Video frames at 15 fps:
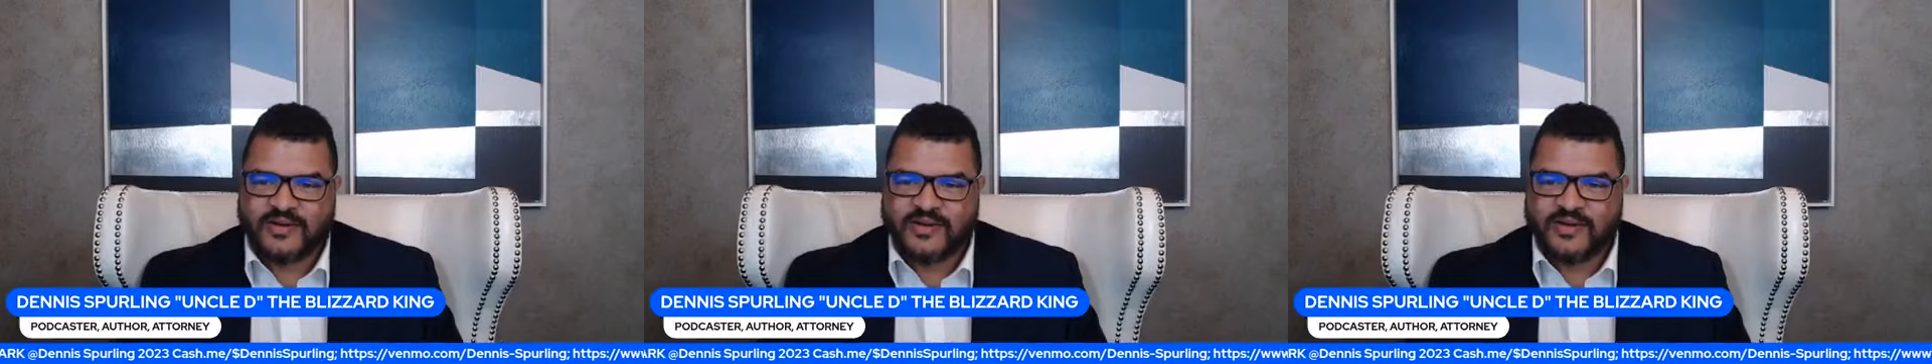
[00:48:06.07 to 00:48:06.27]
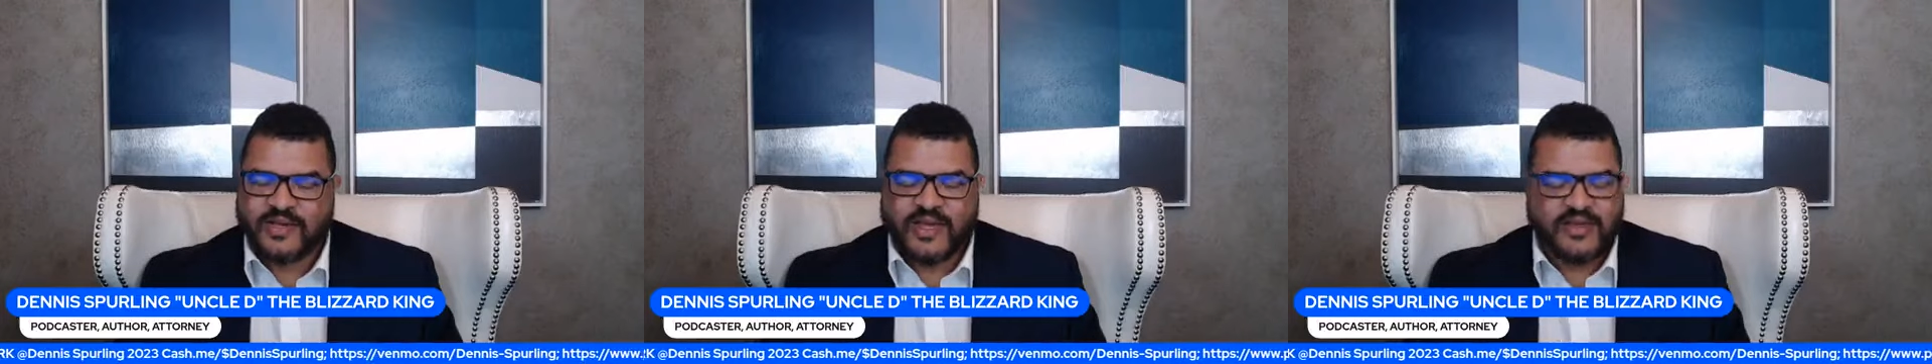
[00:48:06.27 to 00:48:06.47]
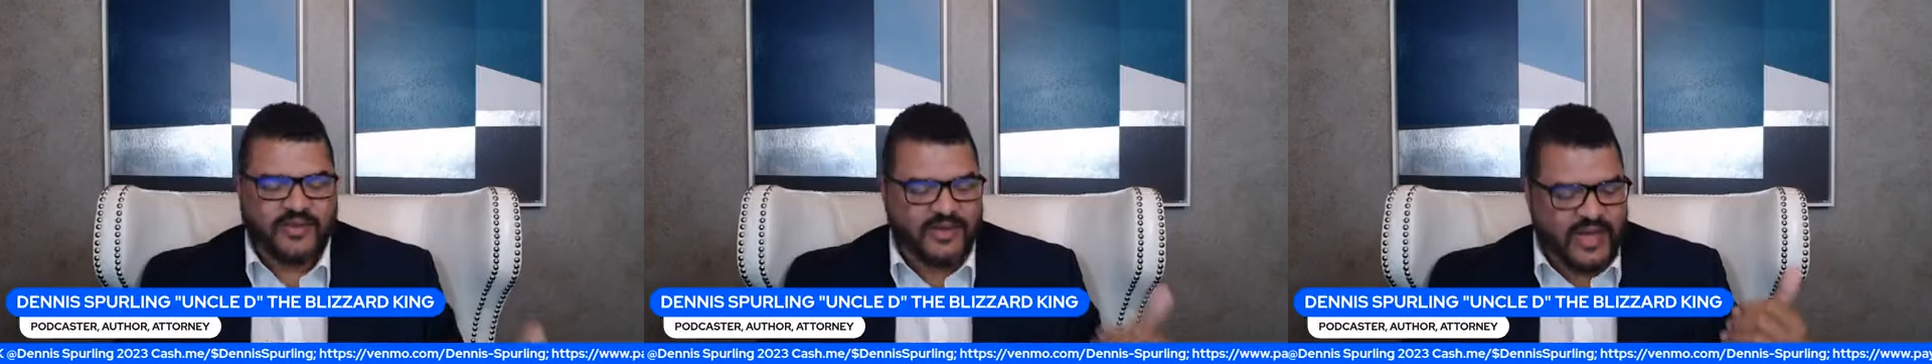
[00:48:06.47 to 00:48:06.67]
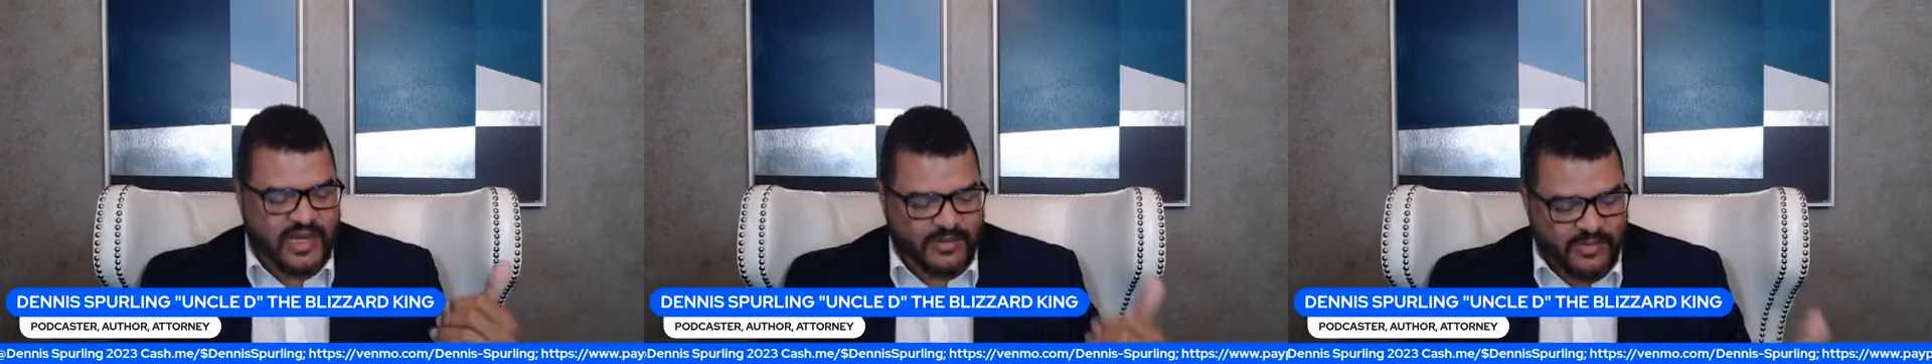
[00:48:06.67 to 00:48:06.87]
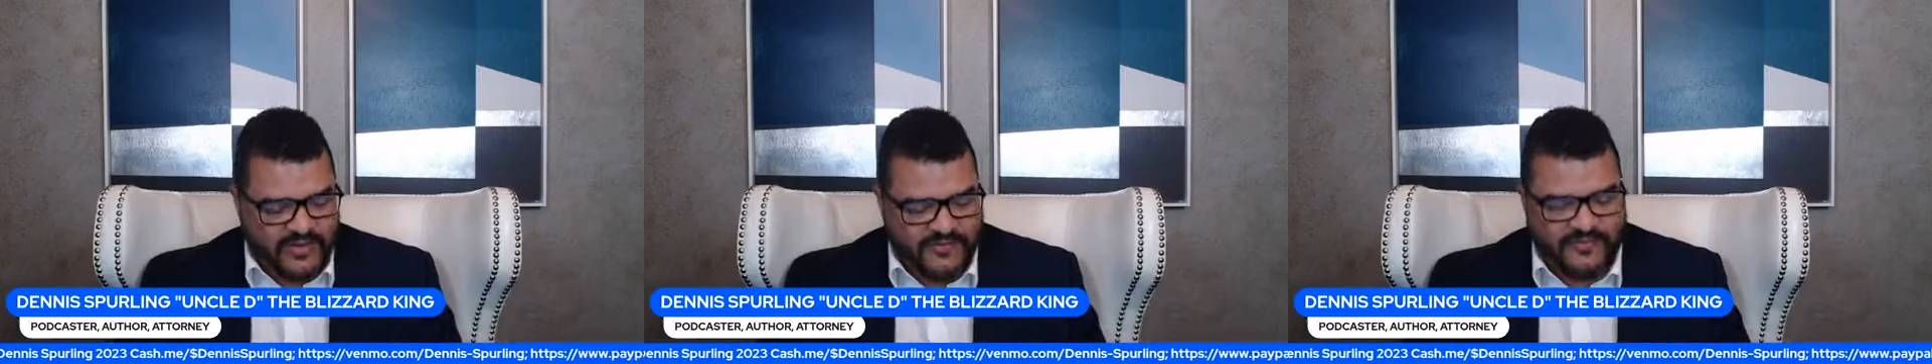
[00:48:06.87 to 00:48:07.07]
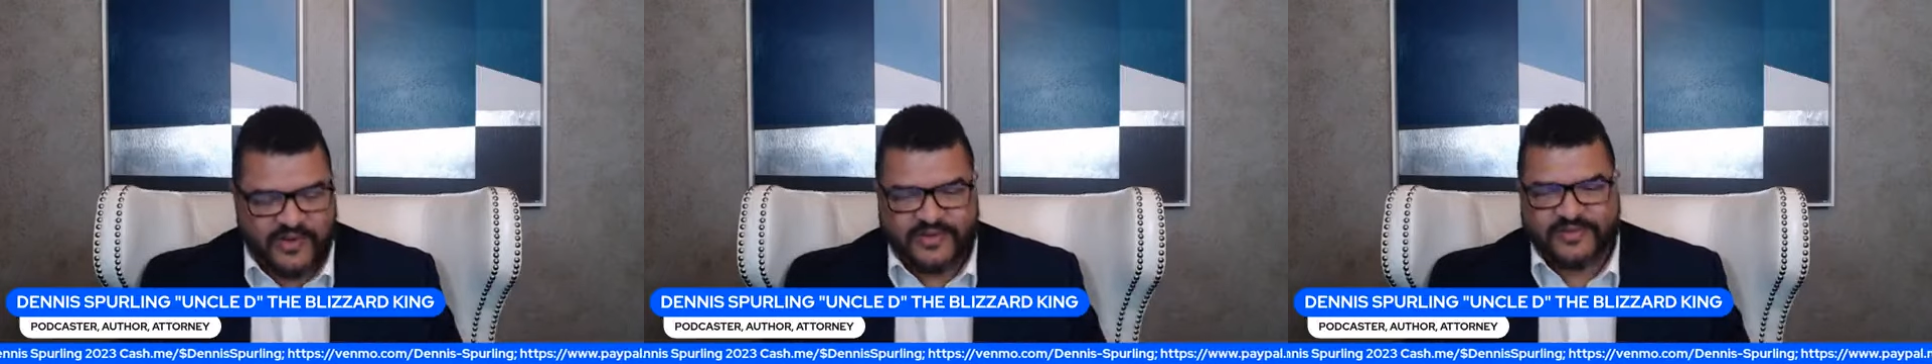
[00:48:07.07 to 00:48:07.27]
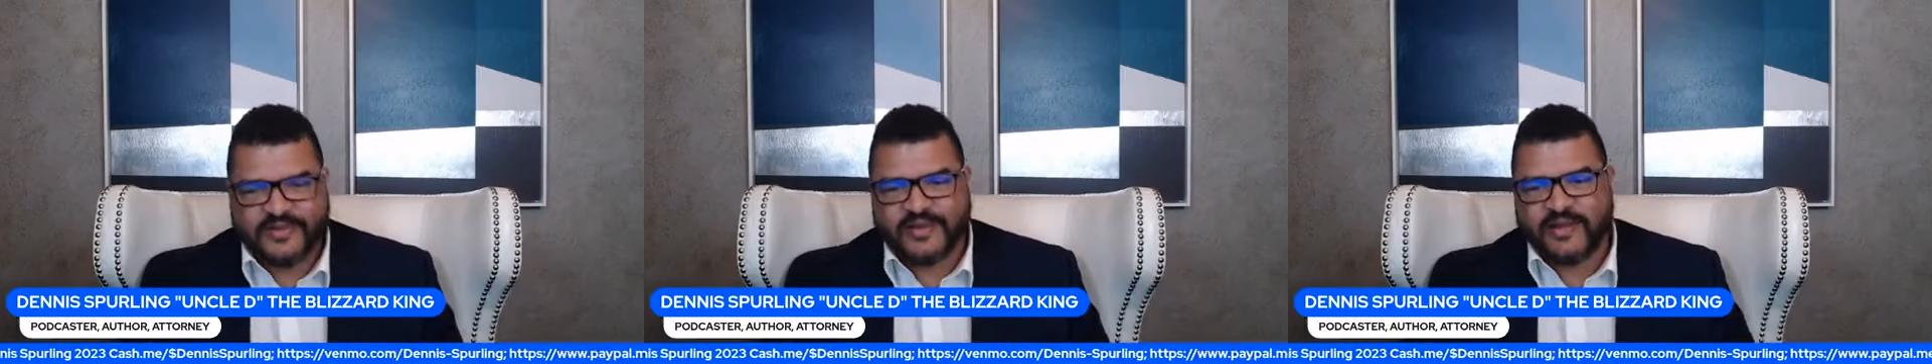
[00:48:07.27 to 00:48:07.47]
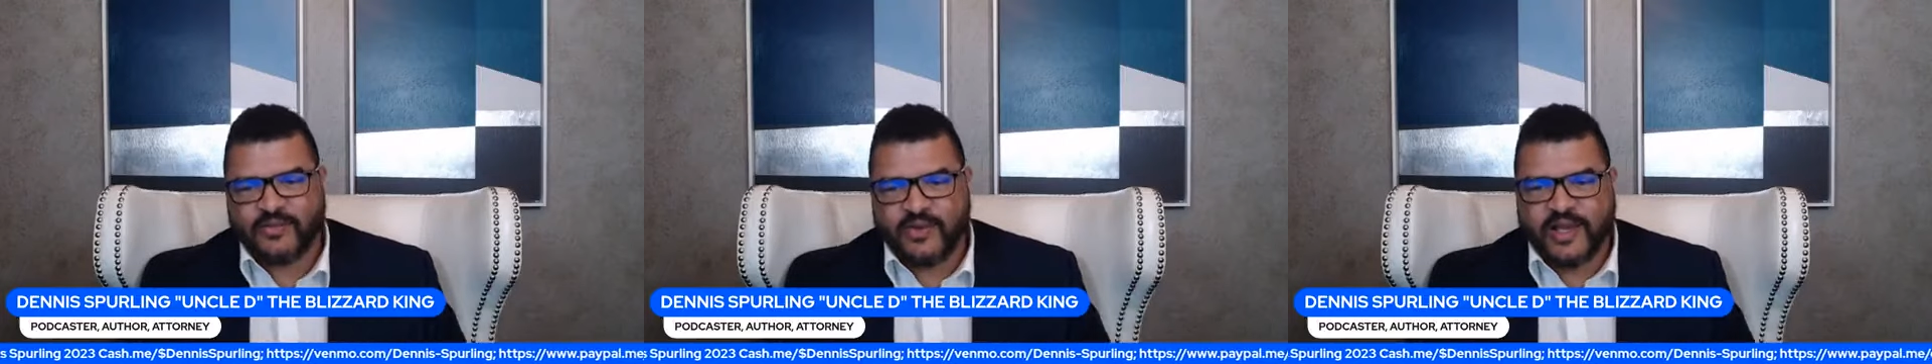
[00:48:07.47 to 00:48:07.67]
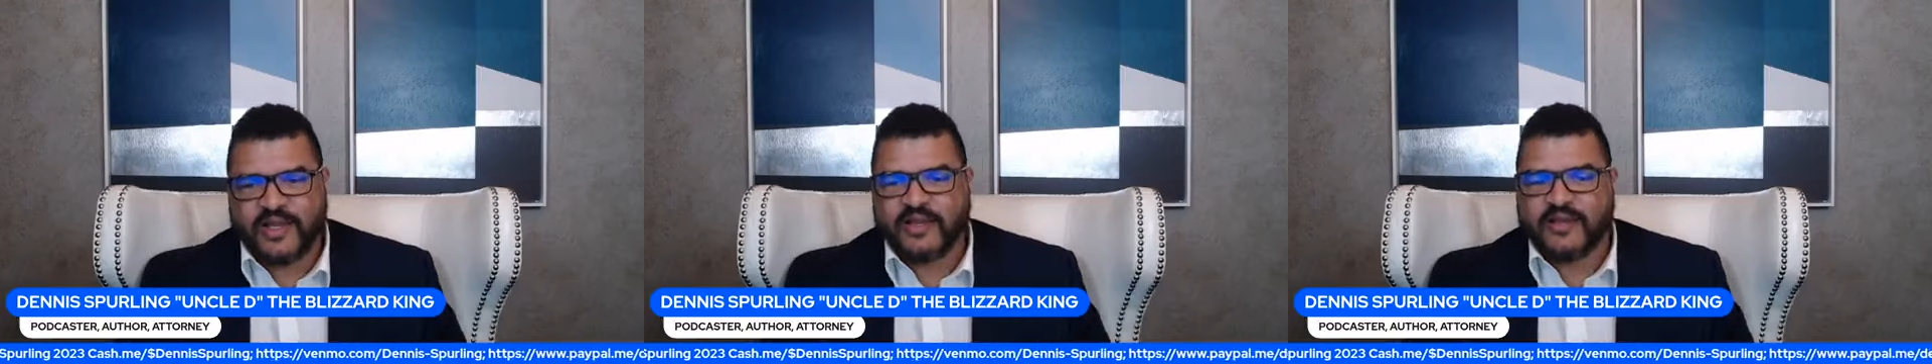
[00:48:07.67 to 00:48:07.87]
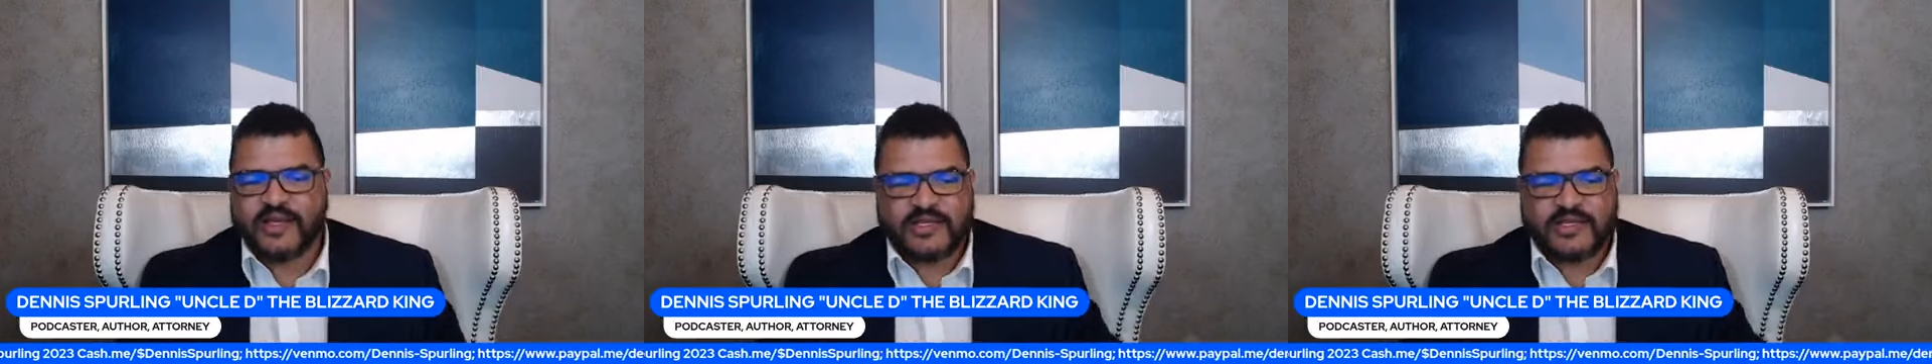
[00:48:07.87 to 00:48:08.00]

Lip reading: Okay, you got to be physically ready.